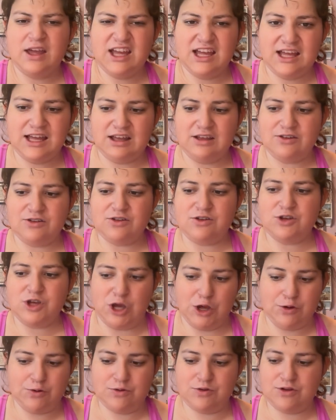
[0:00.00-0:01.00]
is
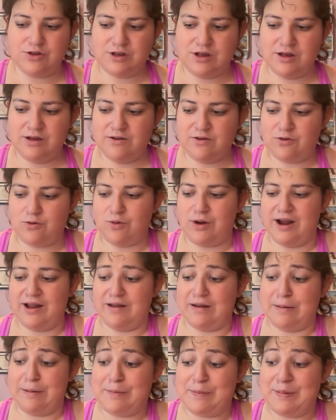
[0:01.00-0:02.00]
used
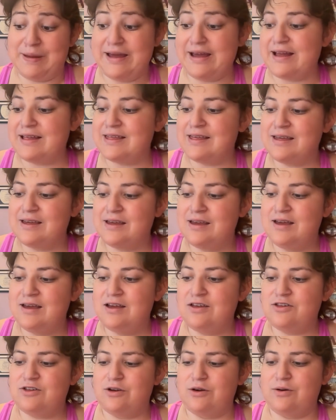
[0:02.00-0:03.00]
quite a bit.
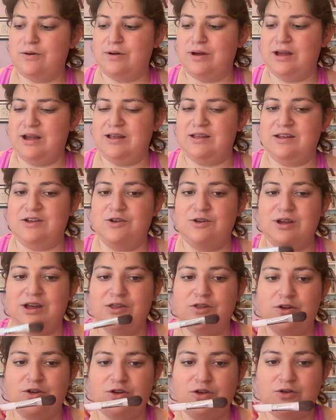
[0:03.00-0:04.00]
So you can
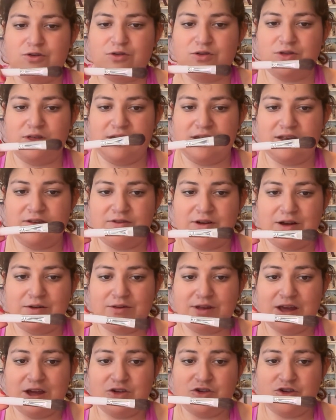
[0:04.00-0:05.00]
either use this
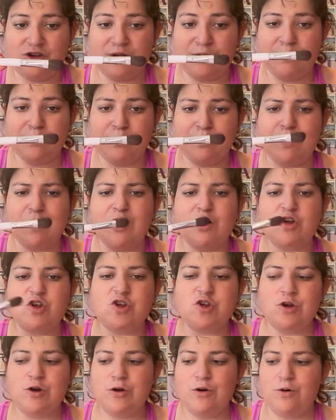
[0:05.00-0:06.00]
foundation
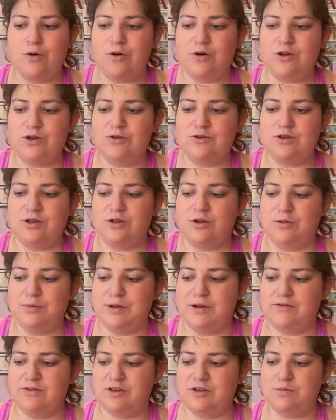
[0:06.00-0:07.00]
brush or use a little
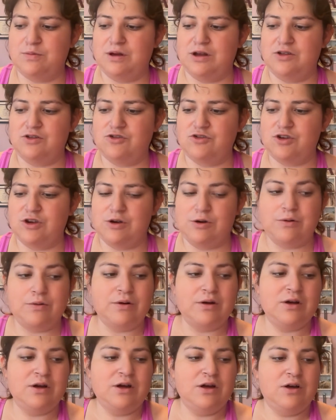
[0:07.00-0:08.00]
bit of a sponge too,
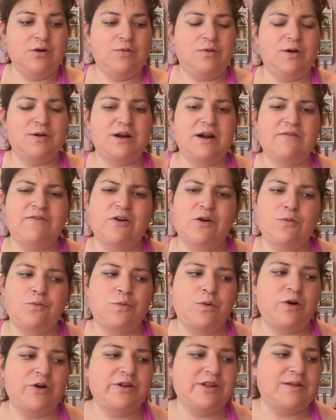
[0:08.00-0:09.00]
whatever
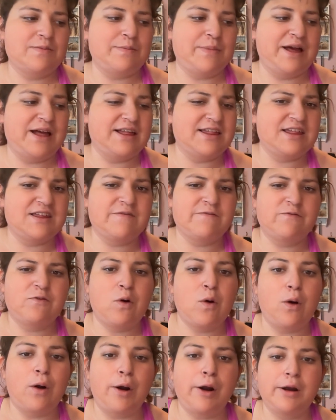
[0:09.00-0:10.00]
works best
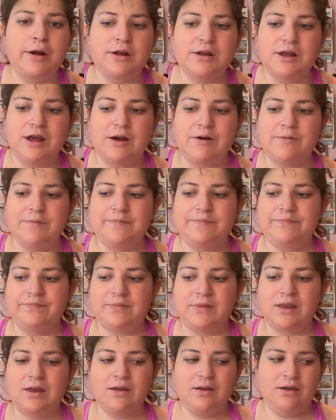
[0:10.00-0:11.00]
for you.
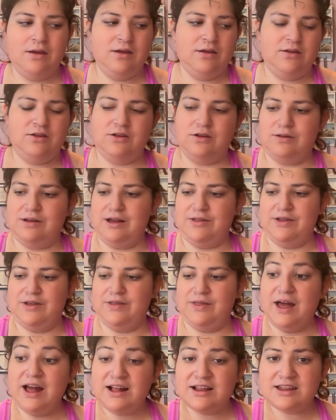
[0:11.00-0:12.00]
So now
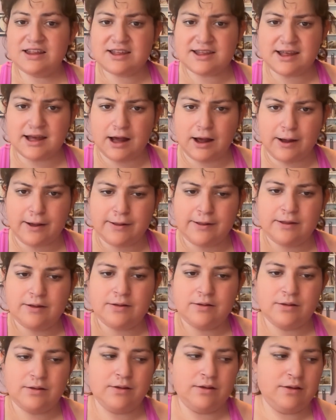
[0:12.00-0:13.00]
that that's done,
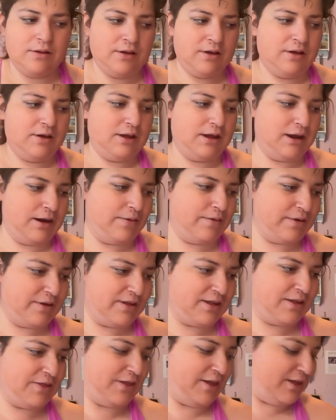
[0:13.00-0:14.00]
here we're gonna
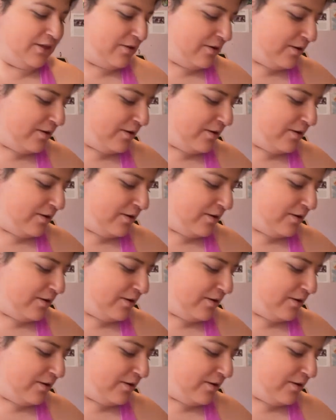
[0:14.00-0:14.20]
set these